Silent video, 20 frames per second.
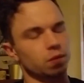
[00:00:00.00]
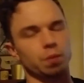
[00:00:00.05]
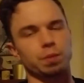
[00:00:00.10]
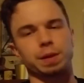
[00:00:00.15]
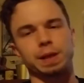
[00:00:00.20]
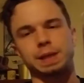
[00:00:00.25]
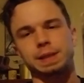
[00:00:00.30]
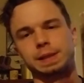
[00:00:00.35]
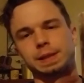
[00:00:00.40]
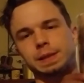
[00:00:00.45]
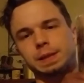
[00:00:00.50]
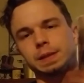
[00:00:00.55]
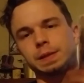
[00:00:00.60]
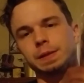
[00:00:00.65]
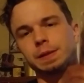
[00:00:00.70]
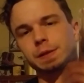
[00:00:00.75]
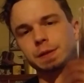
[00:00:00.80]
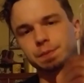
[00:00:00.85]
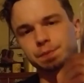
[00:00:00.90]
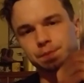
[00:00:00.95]
You guys can see
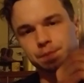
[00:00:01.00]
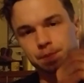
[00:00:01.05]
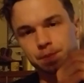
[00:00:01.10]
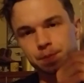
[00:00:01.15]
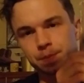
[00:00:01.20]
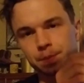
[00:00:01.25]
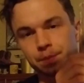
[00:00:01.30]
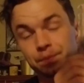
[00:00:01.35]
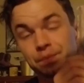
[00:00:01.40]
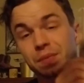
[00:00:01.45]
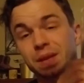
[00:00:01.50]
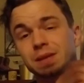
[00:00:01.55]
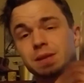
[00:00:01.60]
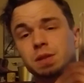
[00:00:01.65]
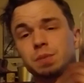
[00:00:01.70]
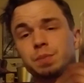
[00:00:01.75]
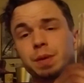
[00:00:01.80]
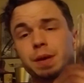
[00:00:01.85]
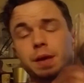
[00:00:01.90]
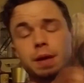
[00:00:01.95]
this. This
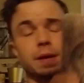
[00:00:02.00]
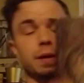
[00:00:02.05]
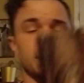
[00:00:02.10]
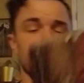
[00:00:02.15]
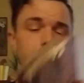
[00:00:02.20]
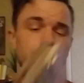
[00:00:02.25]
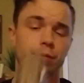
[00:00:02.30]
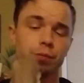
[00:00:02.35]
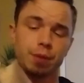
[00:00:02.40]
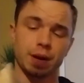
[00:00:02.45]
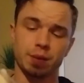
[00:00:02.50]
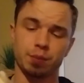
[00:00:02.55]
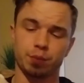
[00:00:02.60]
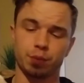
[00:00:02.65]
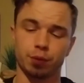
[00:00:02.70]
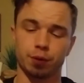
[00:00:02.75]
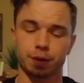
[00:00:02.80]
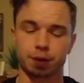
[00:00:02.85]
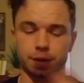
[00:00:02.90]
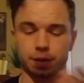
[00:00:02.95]
has been a great
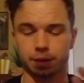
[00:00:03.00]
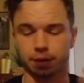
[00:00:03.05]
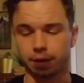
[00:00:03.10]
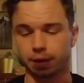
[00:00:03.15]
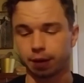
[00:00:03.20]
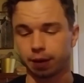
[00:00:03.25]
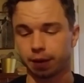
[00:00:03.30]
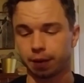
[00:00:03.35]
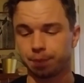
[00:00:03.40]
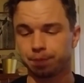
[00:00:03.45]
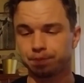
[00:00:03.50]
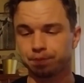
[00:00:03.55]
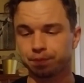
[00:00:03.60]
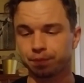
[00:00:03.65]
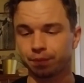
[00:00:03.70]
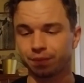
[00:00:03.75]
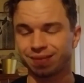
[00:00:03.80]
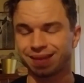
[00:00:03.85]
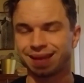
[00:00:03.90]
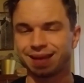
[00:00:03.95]
book. Uh,
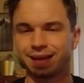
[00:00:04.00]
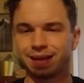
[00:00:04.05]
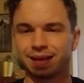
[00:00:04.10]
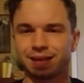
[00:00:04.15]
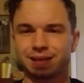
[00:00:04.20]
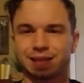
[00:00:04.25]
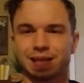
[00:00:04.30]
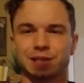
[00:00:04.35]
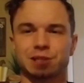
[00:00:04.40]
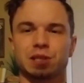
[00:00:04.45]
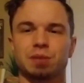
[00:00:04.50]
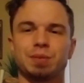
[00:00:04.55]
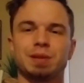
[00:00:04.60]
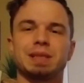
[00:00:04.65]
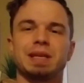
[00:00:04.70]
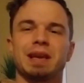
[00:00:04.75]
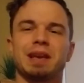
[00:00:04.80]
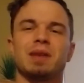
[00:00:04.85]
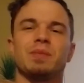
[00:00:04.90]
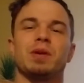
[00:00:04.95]
it's actually been
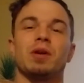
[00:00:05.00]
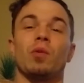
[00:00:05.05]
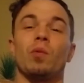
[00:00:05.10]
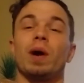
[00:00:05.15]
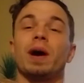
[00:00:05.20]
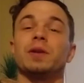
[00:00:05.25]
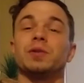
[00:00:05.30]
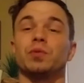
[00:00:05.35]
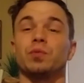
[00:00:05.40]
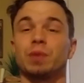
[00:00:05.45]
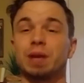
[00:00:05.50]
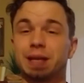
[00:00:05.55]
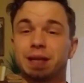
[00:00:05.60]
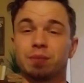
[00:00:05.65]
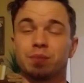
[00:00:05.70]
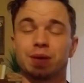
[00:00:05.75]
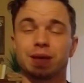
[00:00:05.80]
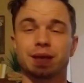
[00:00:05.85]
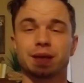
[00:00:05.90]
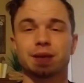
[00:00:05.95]
taking me a while to read
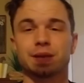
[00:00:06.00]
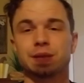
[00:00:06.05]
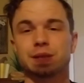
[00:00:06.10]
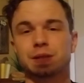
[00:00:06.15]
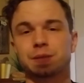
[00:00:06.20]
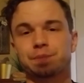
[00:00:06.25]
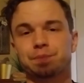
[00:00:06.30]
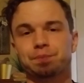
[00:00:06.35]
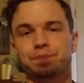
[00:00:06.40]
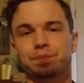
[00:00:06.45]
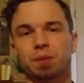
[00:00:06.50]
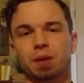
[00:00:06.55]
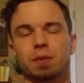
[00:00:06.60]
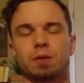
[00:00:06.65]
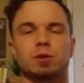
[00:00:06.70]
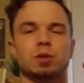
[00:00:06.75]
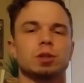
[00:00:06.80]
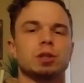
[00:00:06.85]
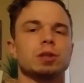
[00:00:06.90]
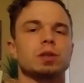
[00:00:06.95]
it because
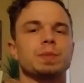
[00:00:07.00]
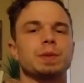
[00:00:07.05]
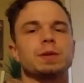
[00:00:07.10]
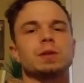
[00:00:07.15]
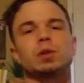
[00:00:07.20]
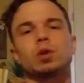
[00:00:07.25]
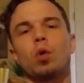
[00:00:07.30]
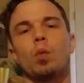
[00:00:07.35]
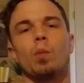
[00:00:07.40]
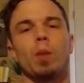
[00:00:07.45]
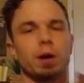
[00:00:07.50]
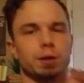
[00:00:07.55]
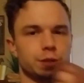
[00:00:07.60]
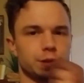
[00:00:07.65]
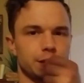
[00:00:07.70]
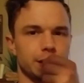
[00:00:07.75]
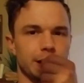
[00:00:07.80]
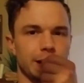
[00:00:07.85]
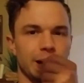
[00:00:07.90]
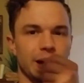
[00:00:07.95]
there's just been so much
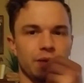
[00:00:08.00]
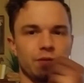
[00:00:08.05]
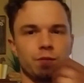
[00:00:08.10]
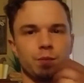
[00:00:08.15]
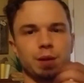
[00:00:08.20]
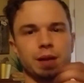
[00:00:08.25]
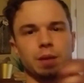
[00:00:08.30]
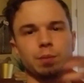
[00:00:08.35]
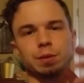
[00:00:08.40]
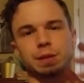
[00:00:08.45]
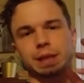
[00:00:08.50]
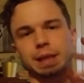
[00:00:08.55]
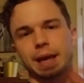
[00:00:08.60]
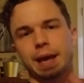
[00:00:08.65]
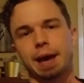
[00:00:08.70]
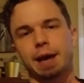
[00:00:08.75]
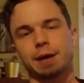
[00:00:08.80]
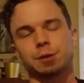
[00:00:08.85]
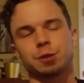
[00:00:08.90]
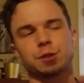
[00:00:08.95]
that I've been able to
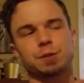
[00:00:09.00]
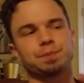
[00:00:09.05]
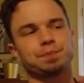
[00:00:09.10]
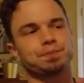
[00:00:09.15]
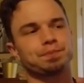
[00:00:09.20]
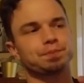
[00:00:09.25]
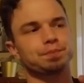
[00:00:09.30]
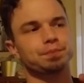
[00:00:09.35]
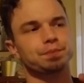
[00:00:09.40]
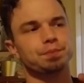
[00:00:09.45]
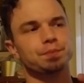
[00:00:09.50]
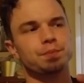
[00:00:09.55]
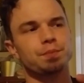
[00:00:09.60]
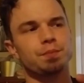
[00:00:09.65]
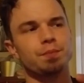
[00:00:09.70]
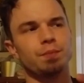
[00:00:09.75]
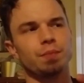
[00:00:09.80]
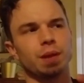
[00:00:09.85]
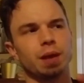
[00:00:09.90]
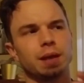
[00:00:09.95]
catch,
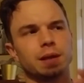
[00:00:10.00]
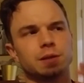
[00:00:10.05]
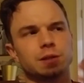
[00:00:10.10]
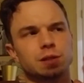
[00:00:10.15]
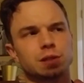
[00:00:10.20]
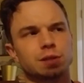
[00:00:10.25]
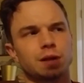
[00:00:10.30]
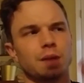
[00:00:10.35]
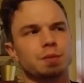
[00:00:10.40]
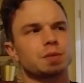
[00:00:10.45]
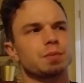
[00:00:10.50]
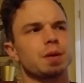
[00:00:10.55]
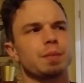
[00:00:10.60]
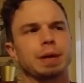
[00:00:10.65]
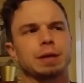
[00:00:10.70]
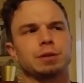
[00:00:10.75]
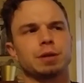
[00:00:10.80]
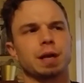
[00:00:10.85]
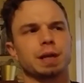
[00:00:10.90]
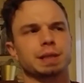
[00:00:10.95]
and it just stops me in
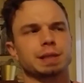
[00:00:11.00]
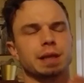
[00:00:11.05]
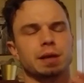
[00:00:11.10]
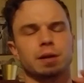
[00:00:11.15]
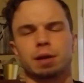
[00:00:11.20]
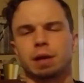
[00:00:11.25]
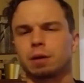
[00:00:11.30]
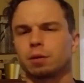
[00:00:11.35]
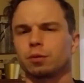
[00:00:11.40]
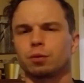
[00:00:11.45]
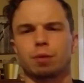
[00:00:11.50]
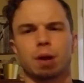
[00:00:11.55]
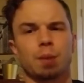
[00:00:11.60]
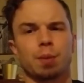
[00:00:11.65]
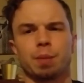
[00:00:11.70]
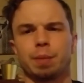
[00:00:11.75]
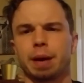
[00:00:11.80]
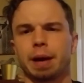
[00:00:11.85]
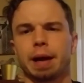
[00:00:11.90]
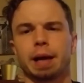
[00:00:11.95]
my tracks, and I get, grab
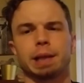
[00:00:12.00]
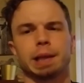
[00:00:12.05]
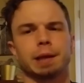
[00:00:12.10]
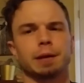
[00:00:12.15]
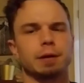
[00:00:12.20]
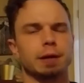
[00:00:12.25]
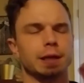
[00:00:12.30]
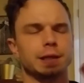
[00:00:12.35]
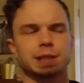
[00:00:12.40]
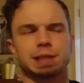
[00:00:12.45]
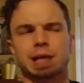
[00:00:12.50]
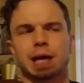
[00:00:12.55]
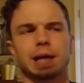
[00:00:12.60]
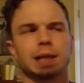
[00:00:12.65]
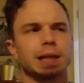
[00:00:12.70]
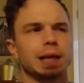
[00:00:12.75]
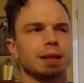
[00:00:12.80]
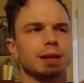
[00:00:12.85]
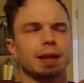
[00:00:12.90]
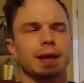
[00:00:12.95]
out my highlighter and I just
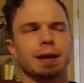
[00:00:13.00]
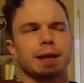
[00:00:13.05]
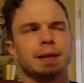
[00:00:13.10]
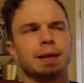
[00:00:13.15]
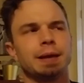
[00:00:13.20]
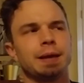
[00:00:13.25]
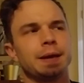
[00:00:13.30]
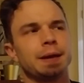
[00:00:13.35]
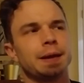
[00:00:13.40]
highlight that.